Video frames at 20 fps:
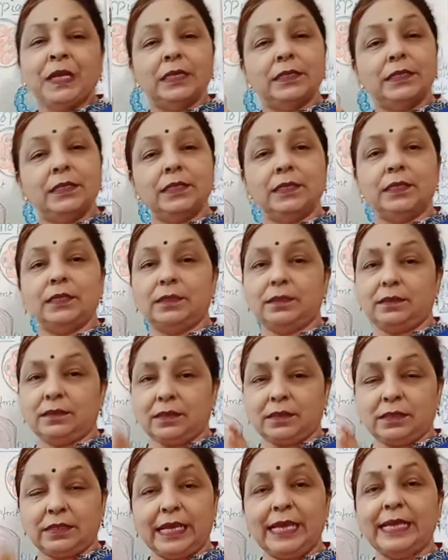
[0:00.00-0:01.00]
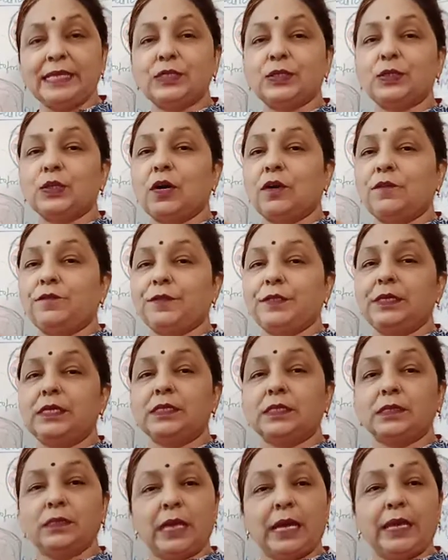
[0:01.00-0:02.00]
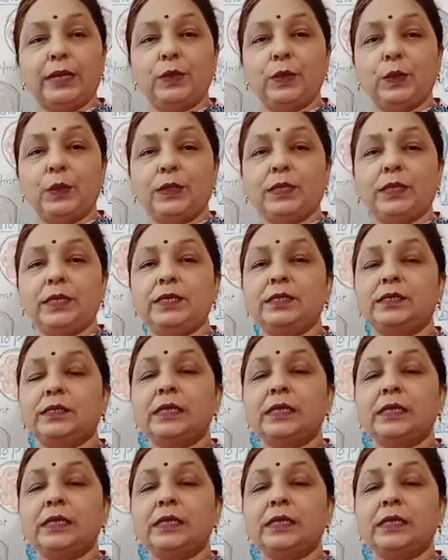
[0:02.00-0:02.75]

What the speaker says: The sex of this zygote is